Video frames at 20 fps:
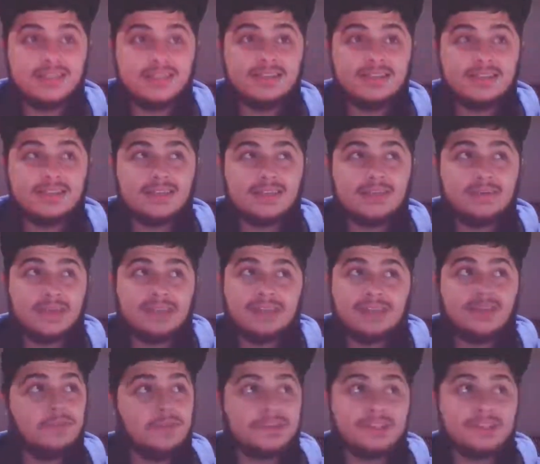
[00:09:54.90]
He
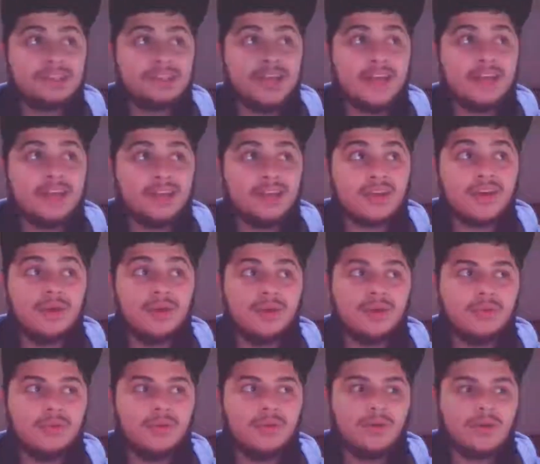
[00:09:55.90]
basically wants Santa to
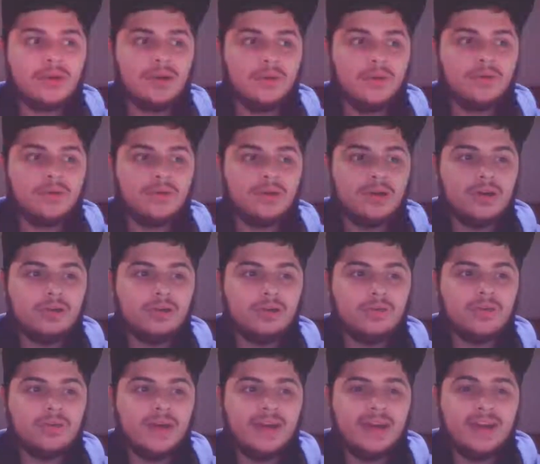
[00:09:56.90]
go
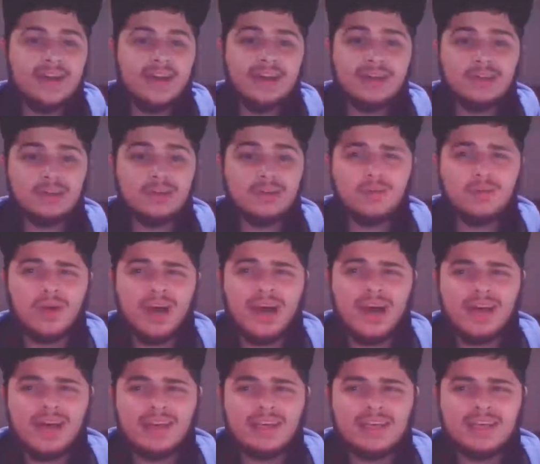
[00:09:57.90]
away. I don't know
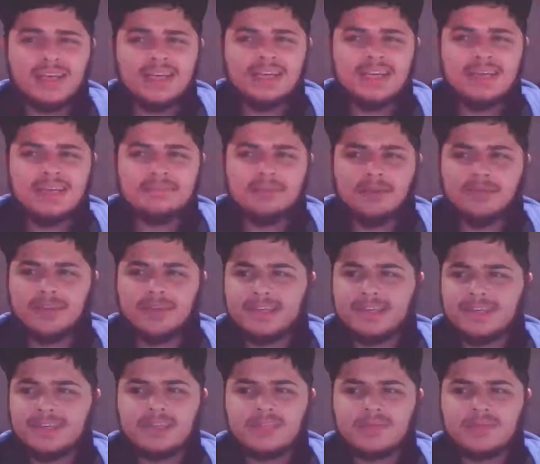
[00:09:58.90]
why. Maybe
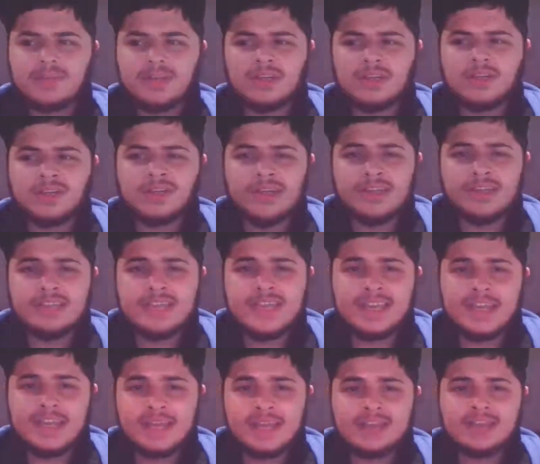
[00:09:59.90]
because he doesn't want to go crazy
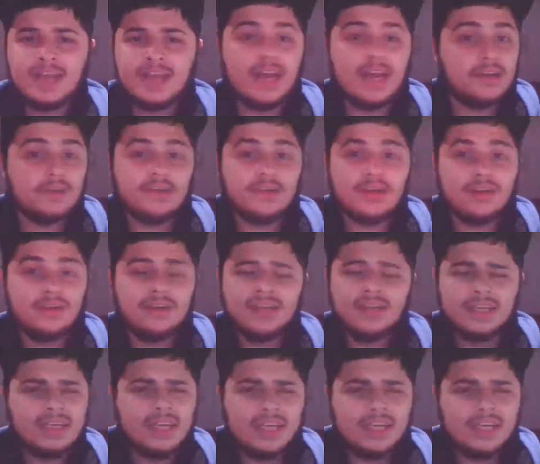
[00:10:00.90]
again. I don't know.